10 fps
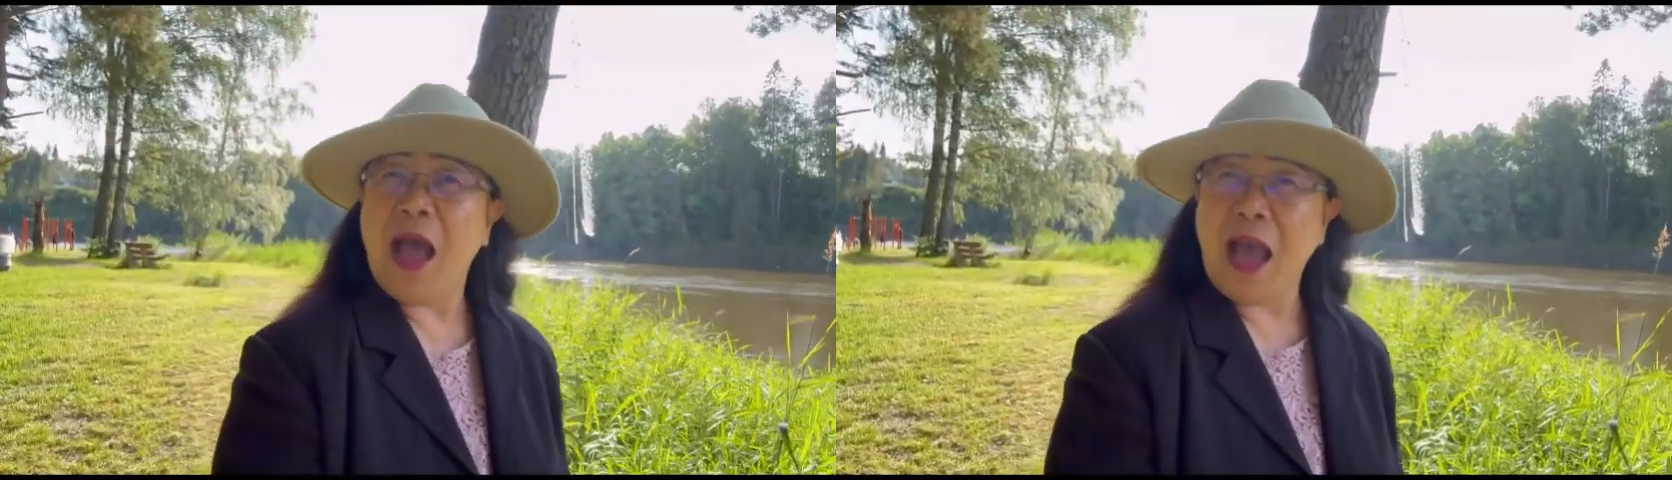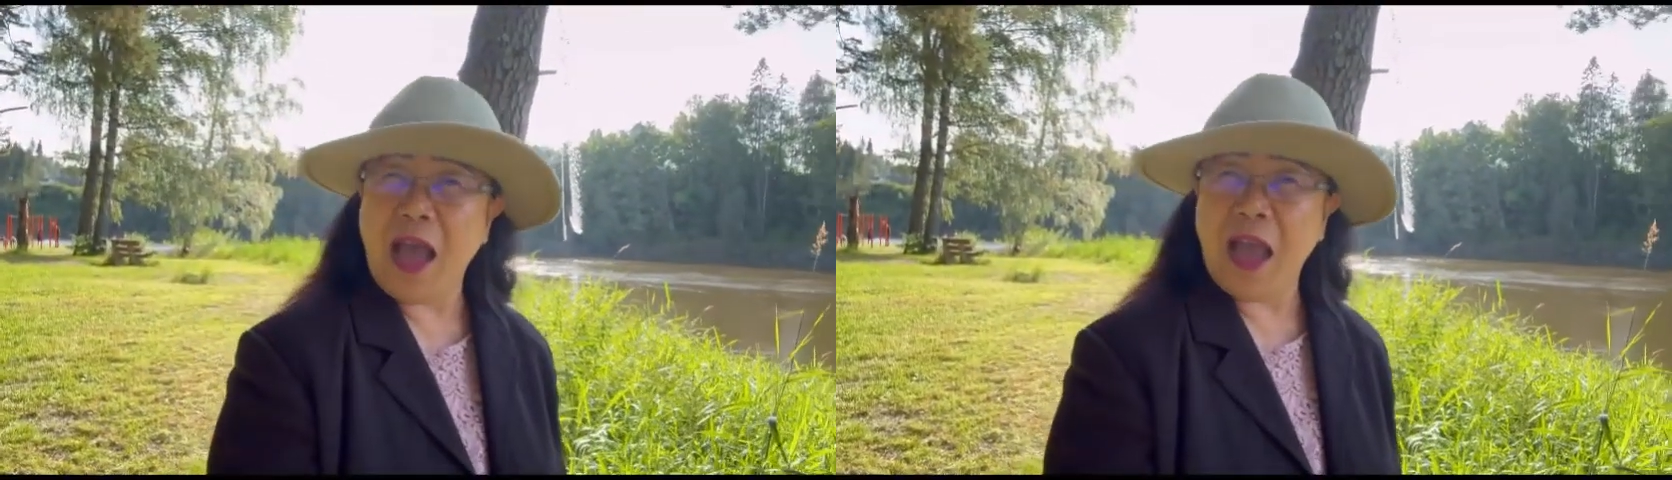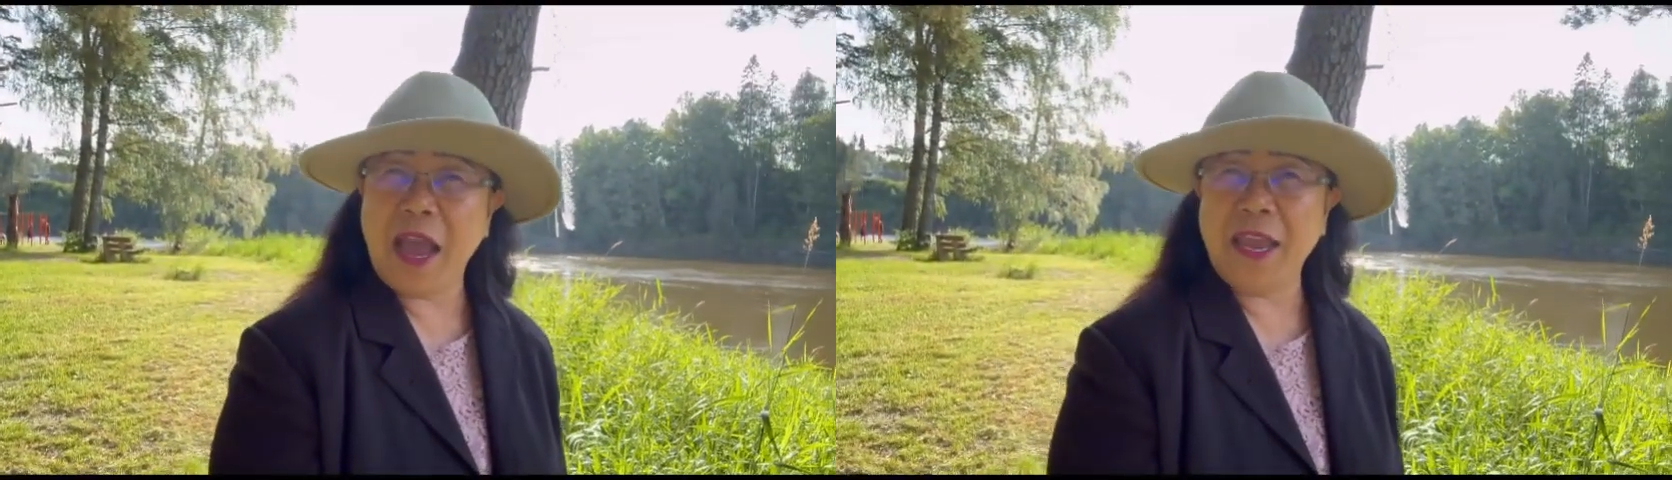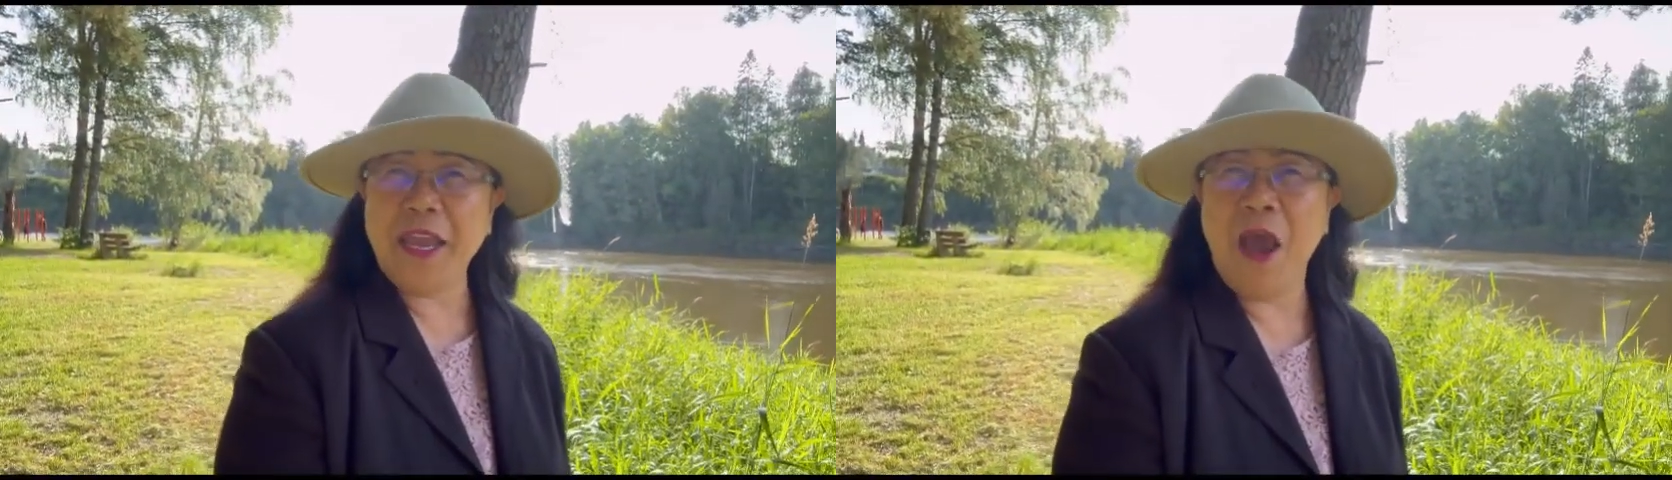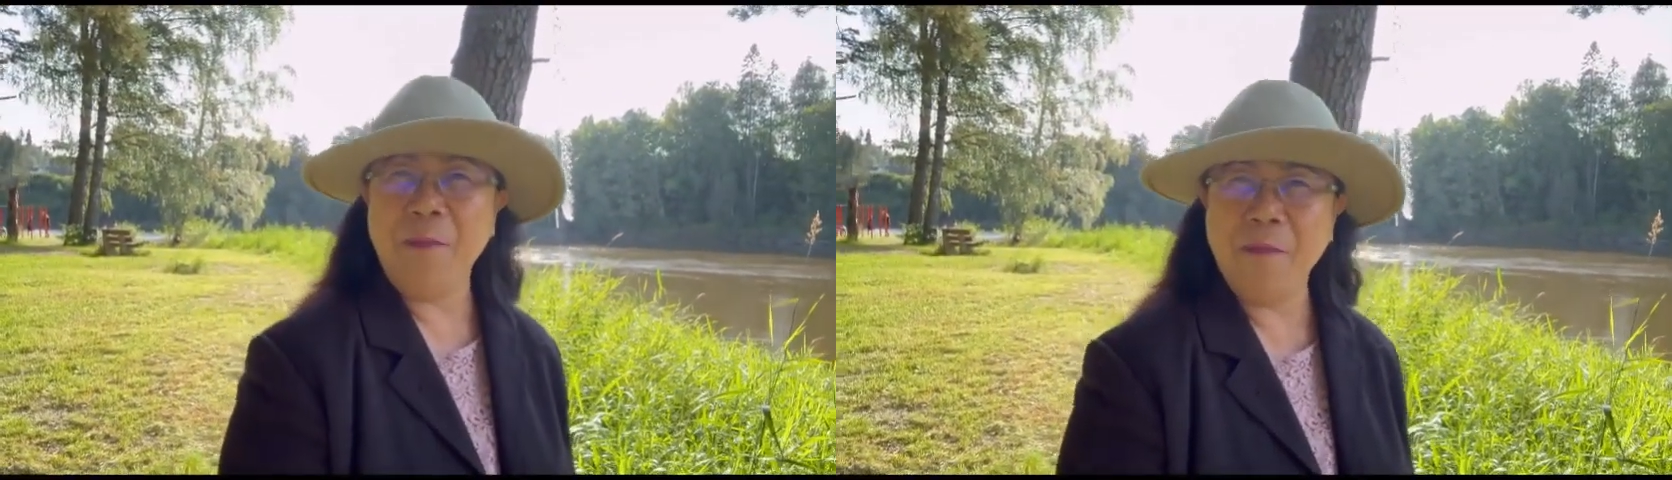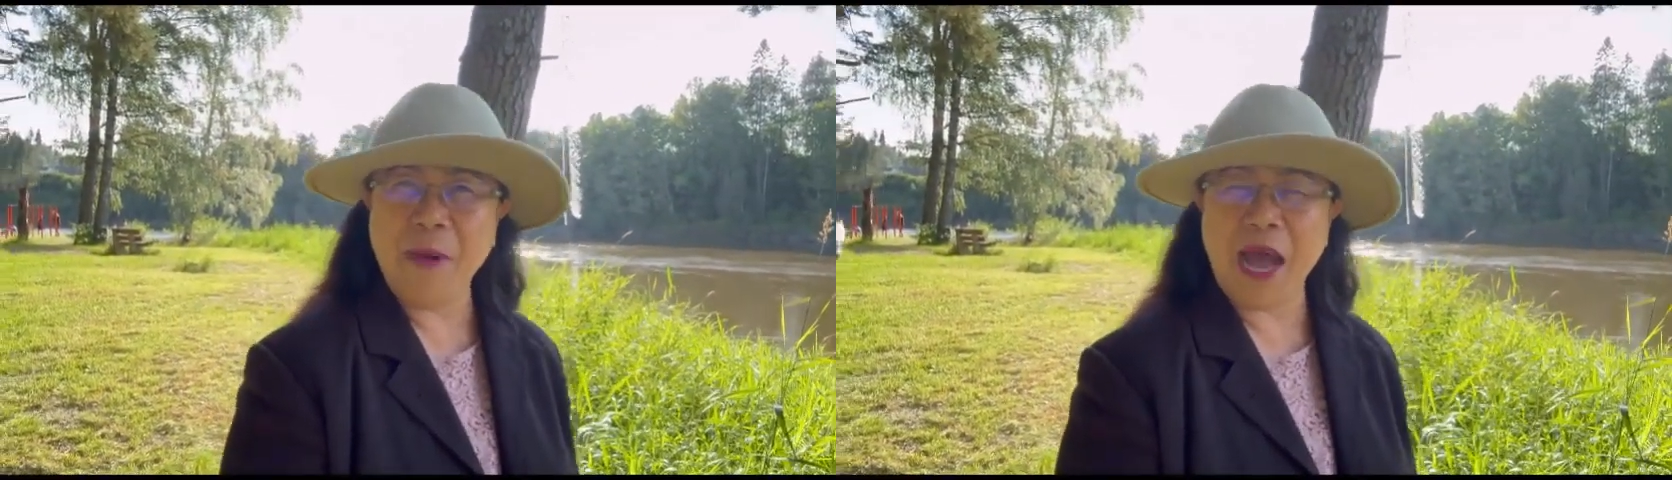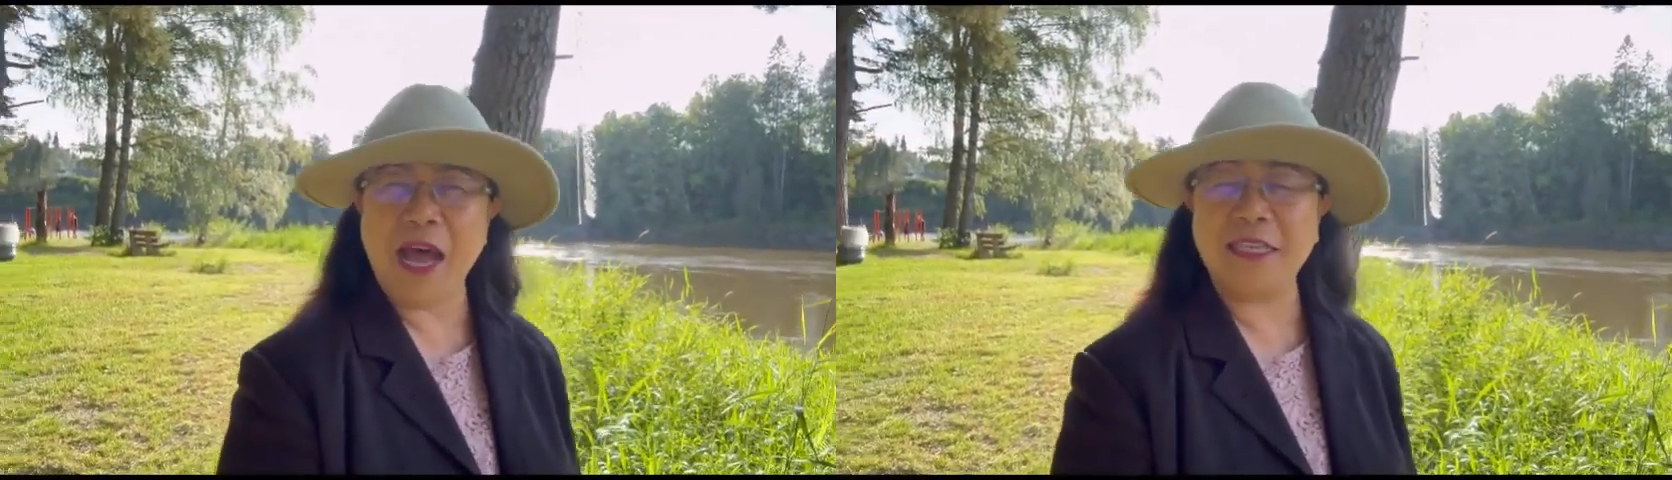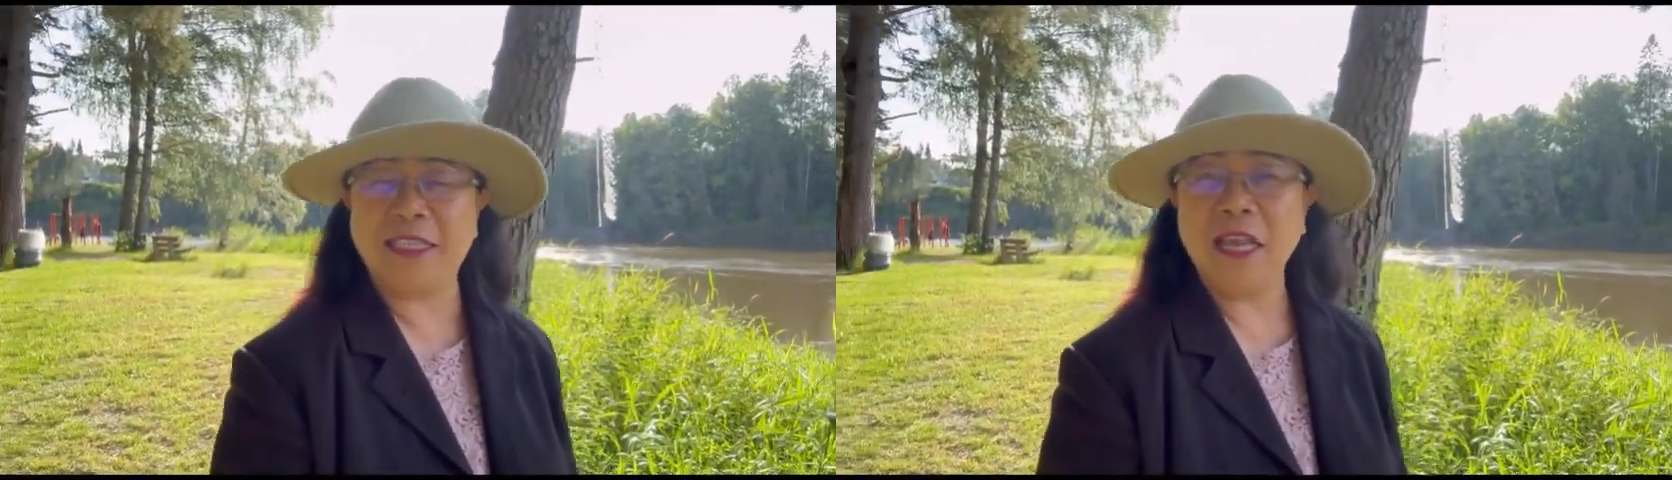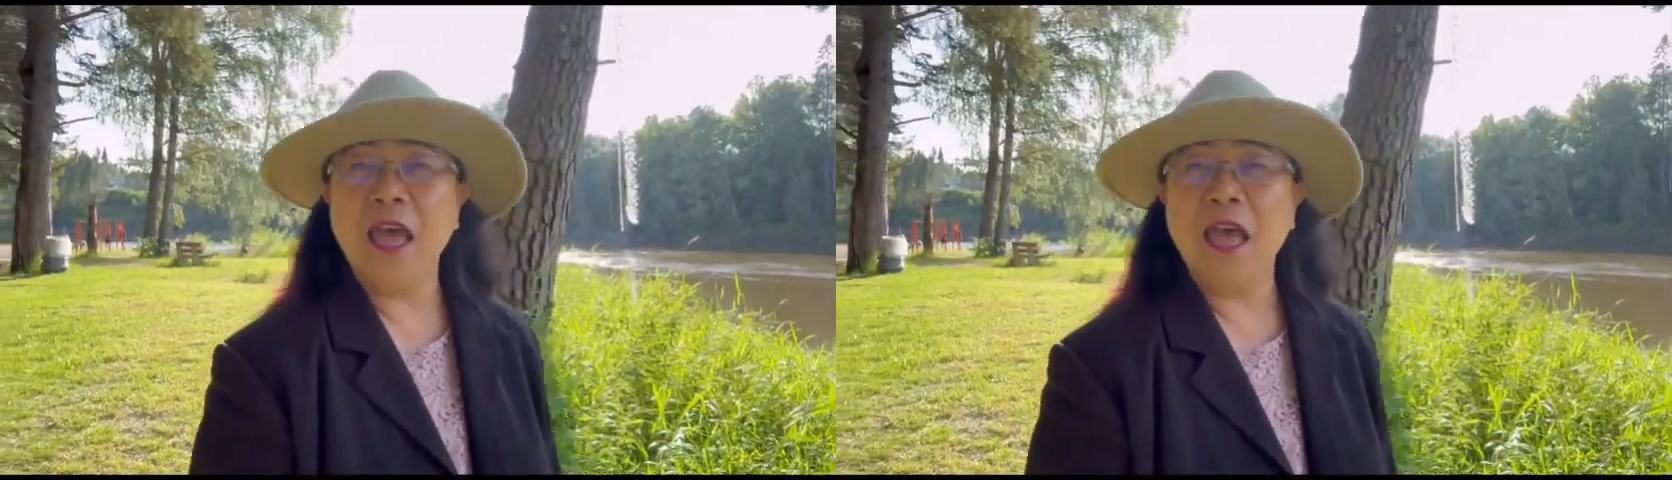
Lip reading: I must